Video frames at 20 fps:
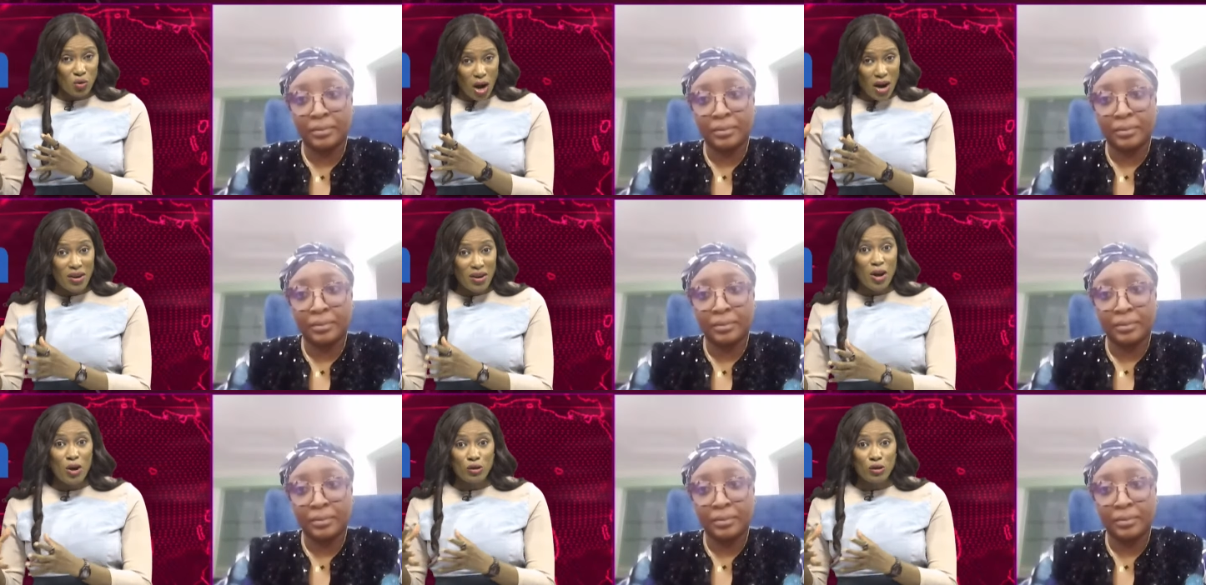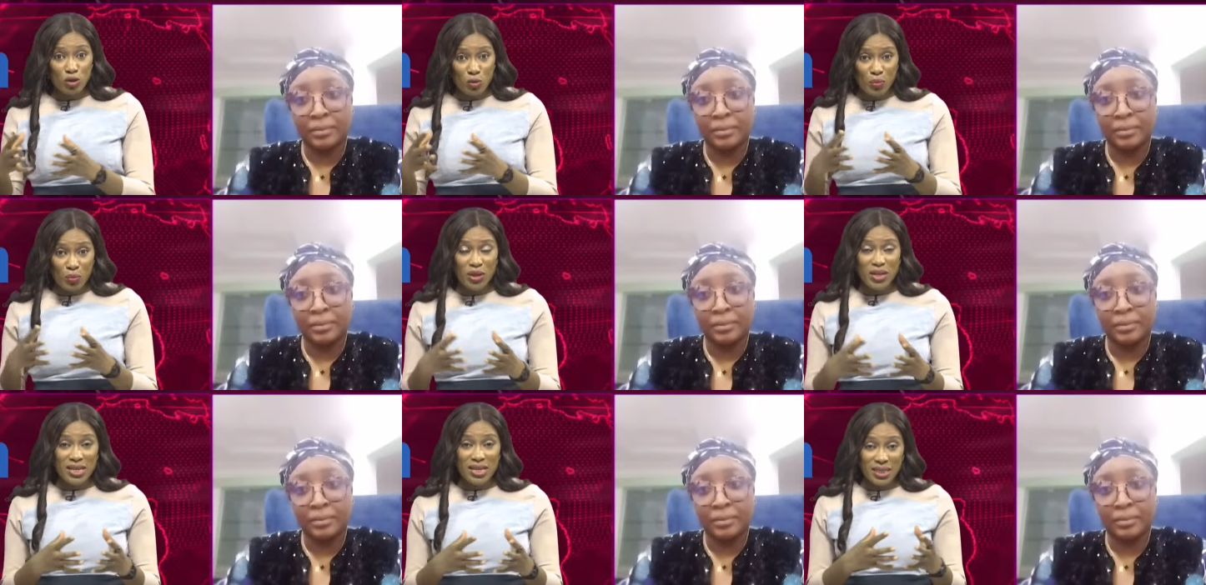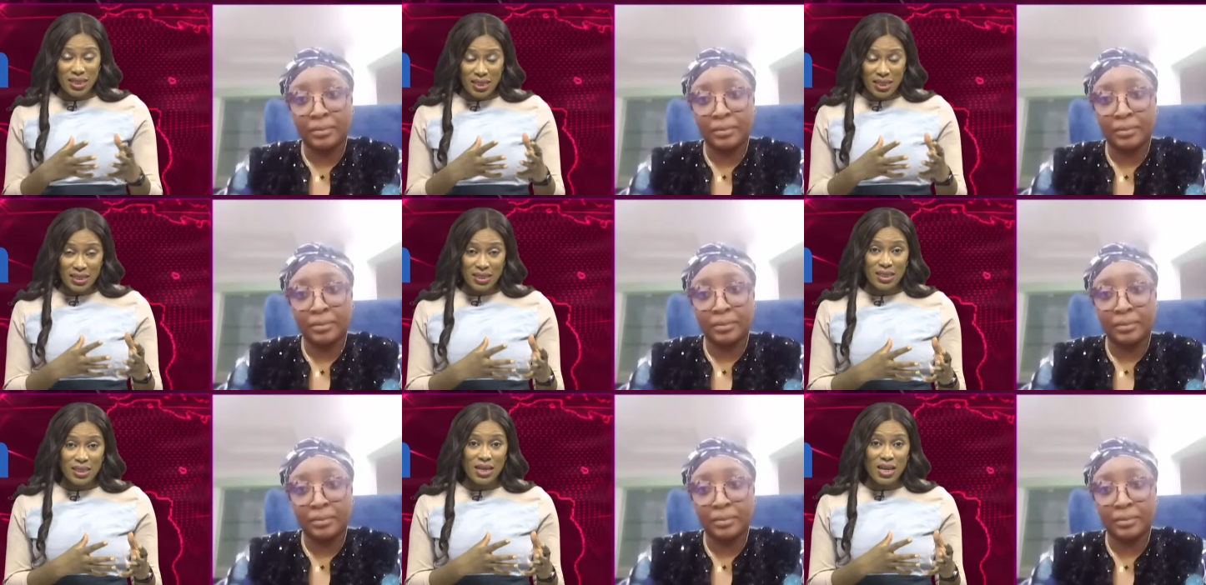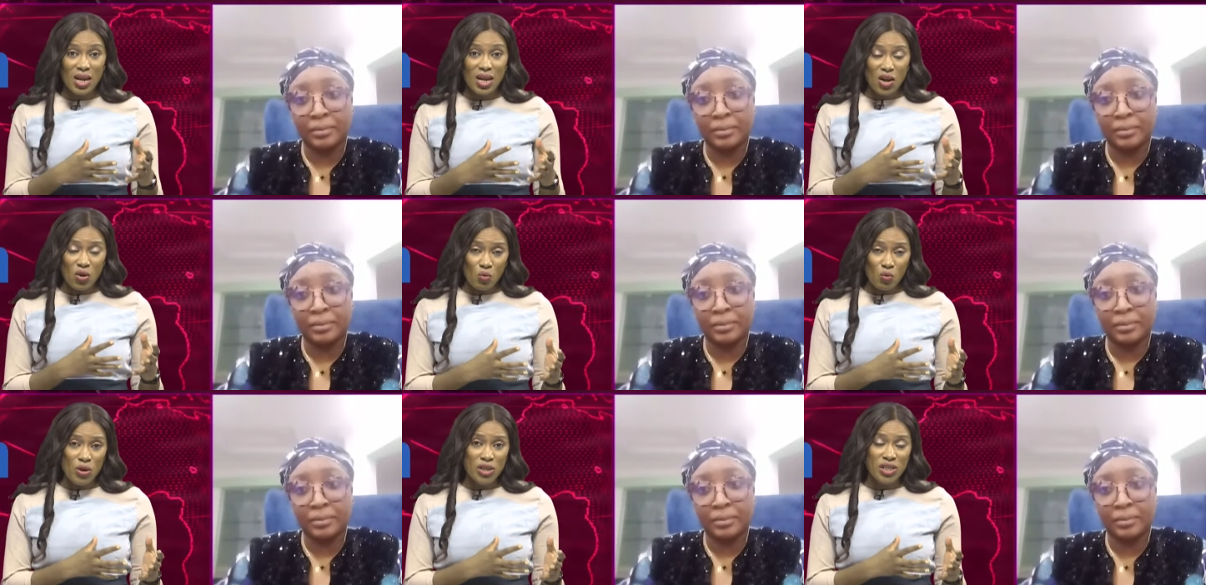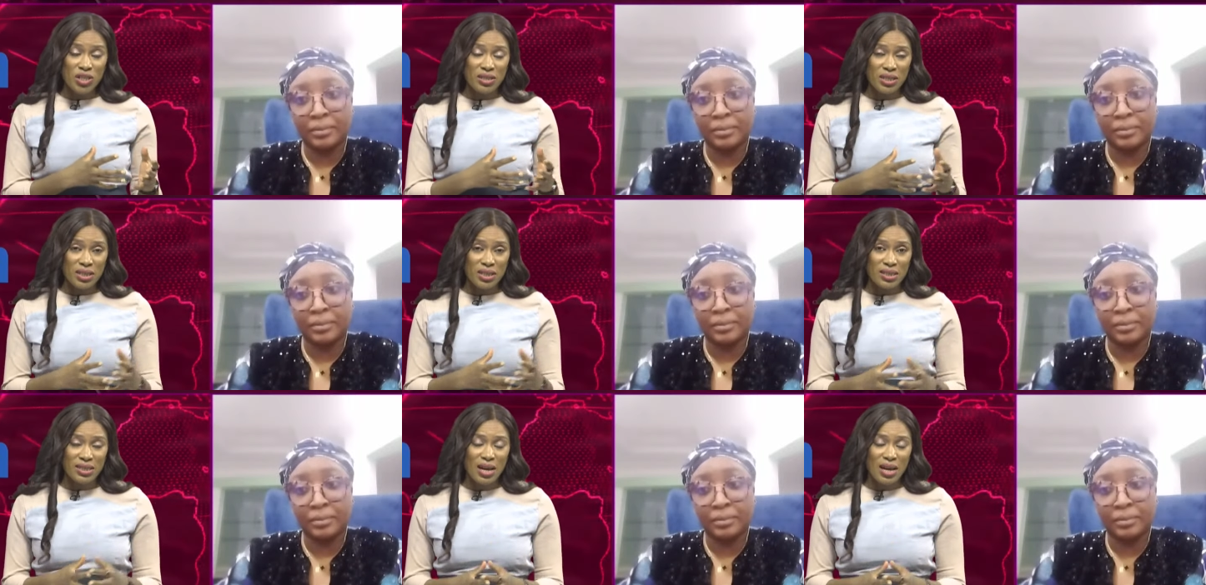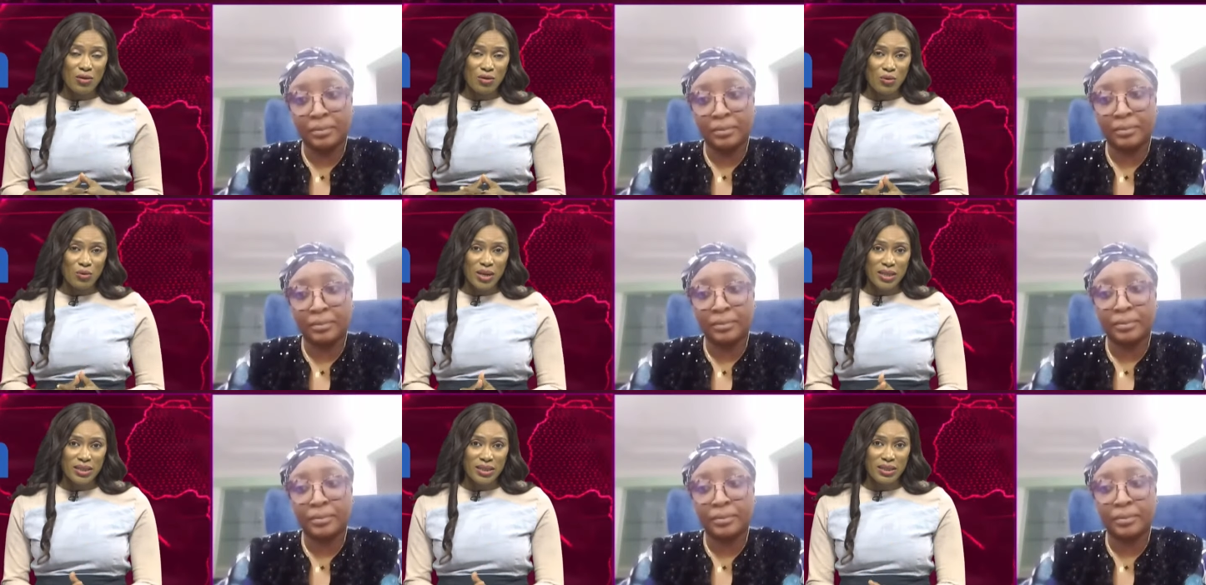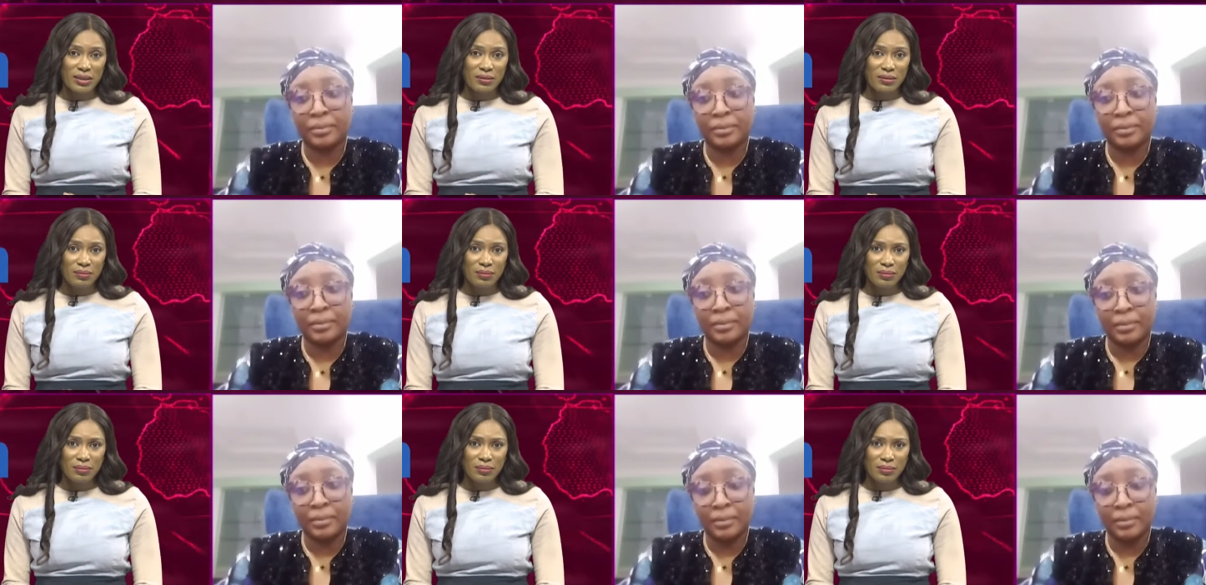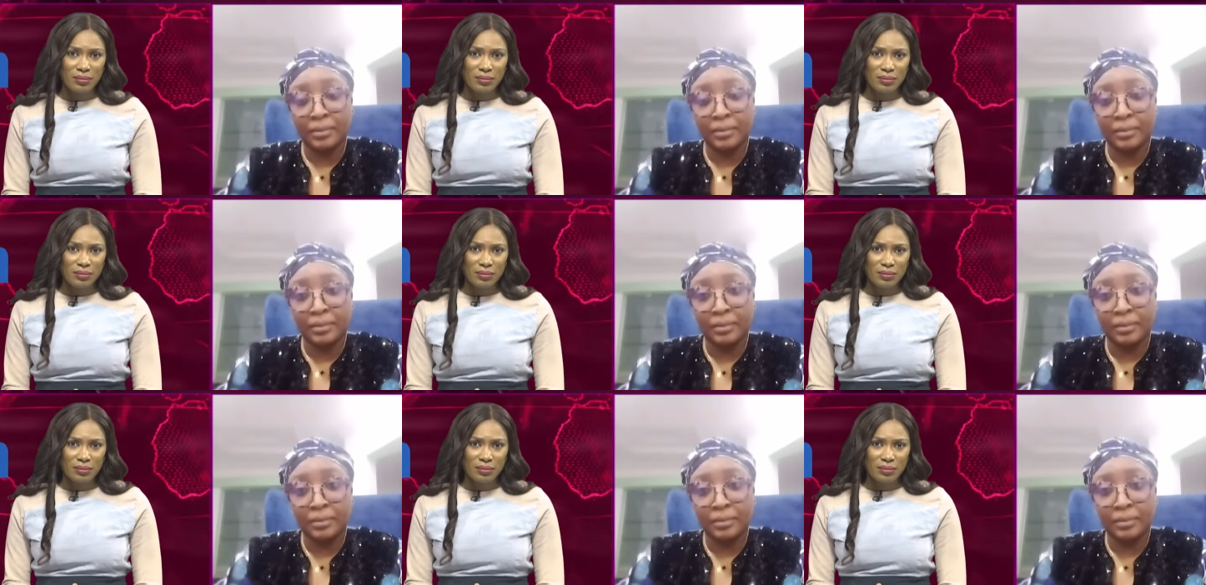Speaker 1: Because Kwara also borders Ekiti, which is in the southwest.